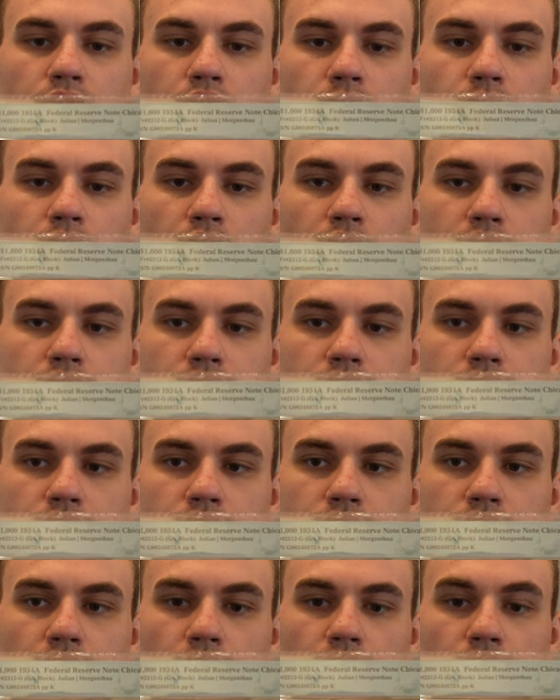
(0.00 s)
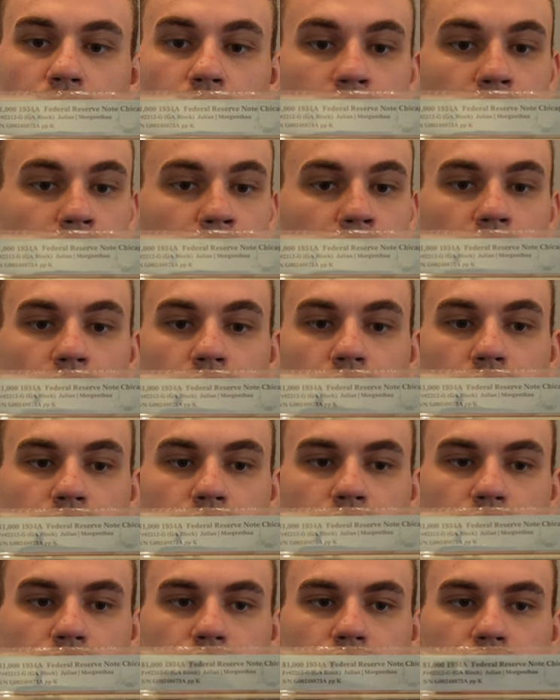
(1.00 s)
with the best. And so
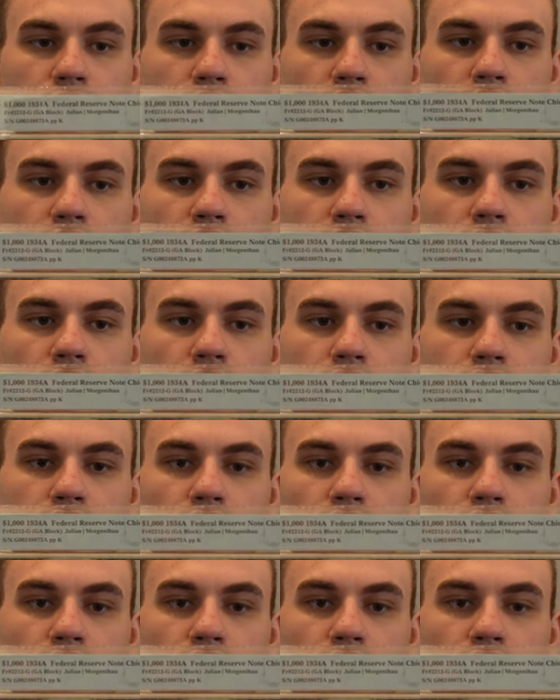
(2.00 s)
just a stunning note.